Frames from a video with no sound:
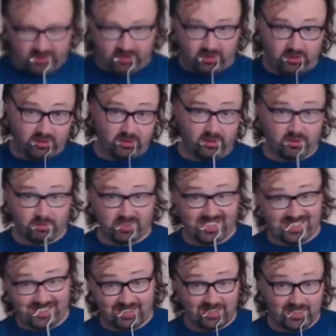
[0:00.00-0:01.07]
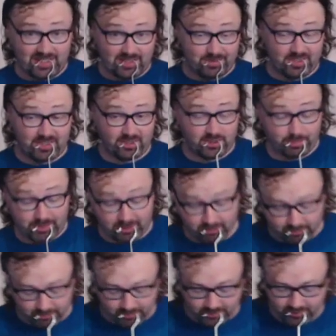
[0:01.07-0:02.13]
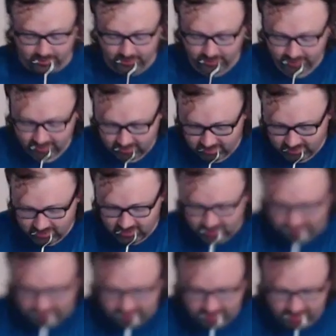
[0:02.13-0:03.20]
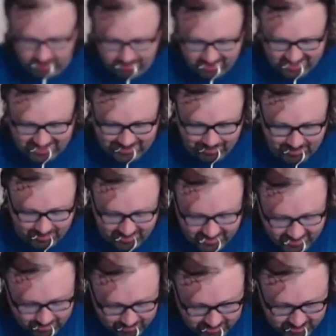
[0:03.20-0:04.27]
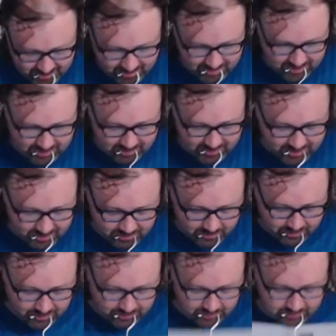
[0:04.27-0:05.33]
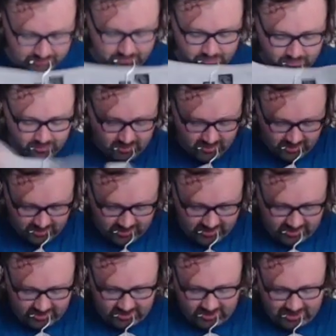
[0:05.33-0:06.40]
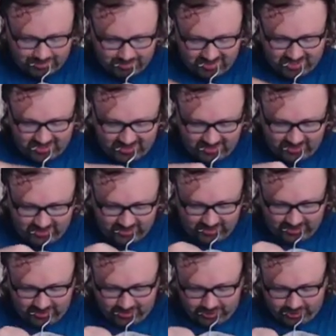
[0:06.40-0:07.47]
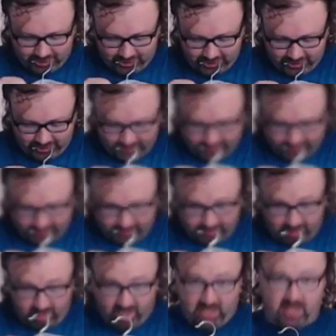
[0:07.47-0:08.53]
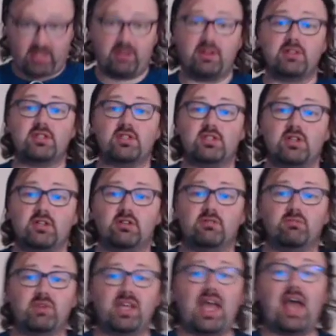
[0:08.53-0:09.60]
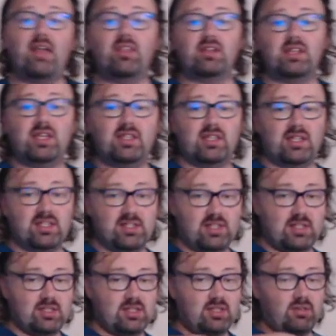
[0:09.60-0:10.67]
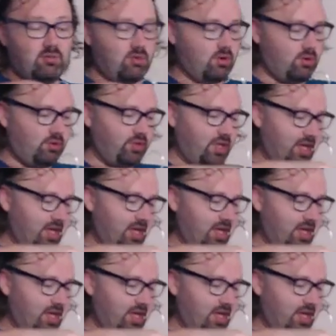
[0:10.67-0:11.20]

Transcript: it's the reality of it, I suppose. I'm not terribly happy with it, but, I do accept and acknowledge that there is a certain reality that exists in the world